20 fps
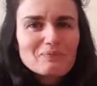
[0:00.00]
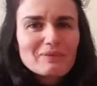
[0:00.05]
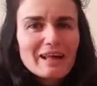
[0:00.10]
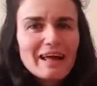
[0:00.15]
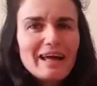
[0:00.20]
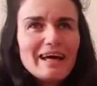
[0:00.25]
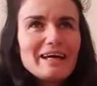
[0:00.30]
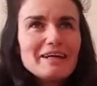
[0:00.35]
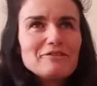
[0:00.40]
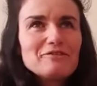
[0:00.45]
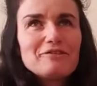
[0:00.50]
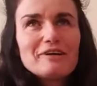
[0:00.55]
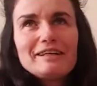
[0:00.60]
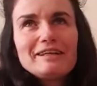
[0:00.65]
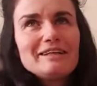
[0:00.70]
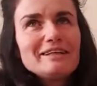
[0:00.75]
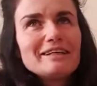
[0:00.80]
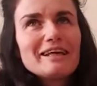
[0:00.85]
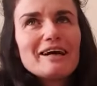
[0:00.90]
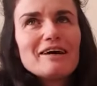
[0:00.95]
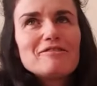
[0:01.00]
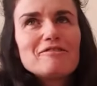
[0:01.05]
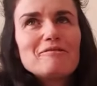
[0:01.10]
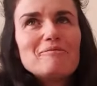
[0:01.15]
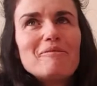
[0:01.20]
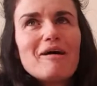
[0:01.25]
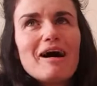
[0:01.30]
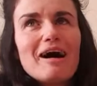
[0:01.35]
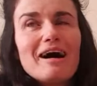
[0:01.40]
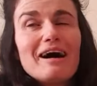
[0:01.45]
And funny enough,
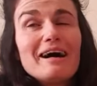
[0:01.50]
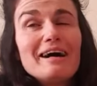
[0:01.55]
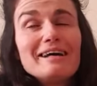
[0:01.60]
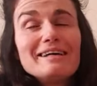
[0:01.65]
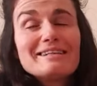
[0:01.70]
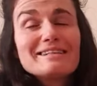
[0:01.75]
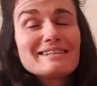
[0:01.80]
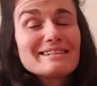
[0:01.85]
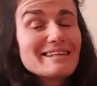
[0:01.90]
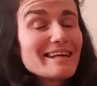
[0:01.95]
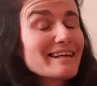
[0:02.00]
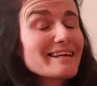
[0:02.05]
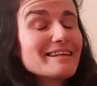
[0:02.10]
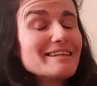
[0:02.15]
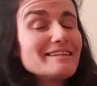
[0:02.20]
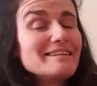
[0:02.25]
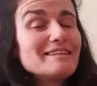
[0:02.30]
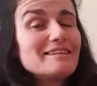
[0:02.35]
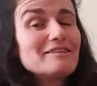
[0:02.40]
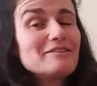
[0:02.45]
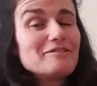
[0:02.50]
my second